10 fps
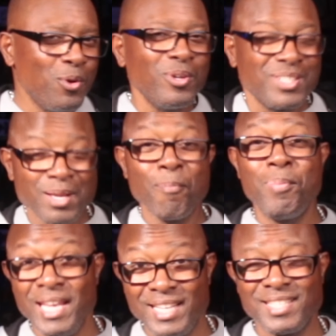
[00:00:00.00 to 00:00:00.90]
some
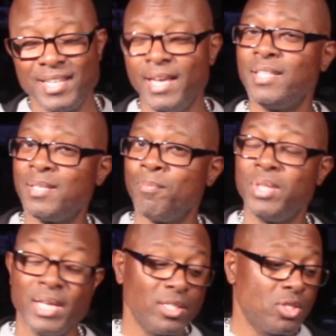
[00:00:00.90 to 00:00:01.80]
peeks at some
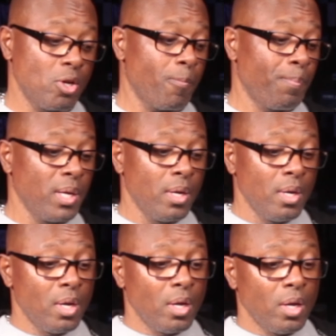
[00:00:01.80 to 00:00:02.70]
things. So
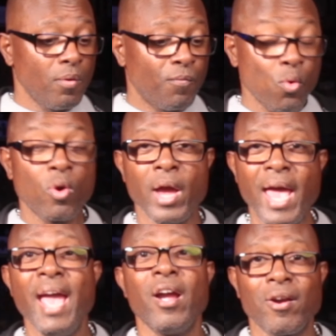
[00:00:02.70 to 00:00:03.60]
for
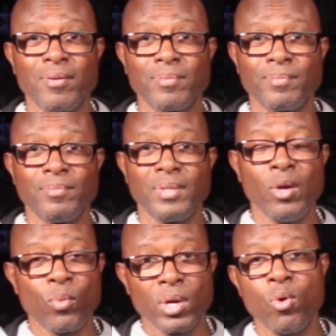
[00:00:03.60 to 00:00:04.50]
air,
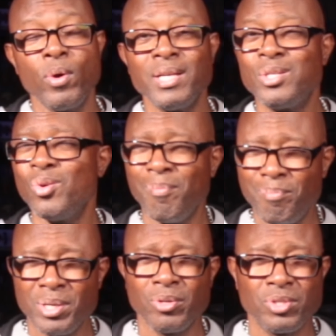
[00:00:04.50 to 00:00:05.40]
and we're going into a
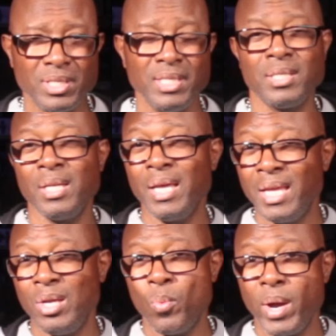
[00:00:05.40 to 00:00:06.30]
build season
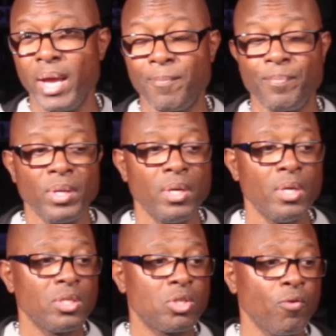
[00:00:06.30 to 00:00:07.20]
anyway,
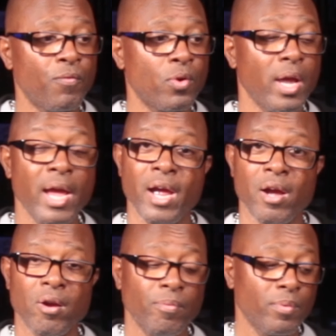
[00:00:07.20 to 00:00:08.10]
so for
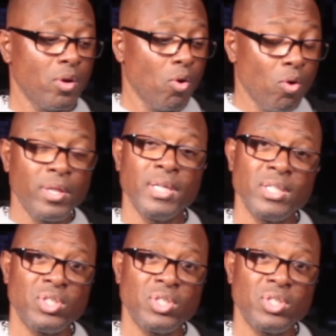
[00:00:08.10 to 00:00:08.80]
air on this